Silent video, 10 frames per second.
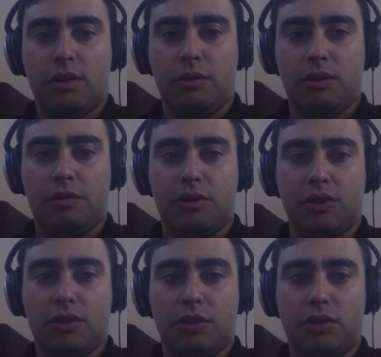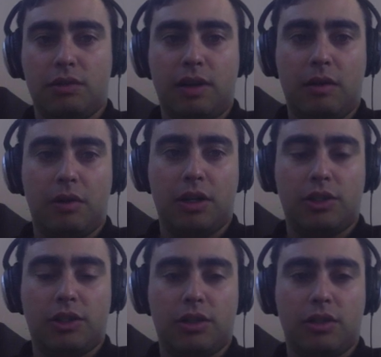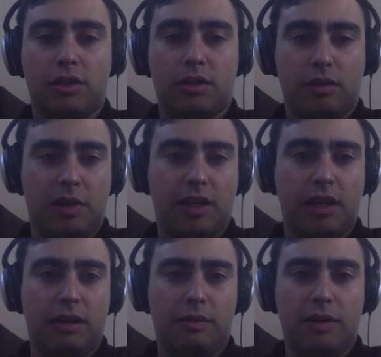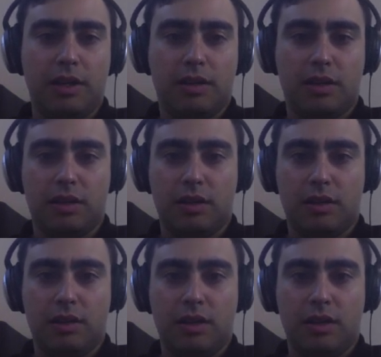or the official CloudWatch command line interface to,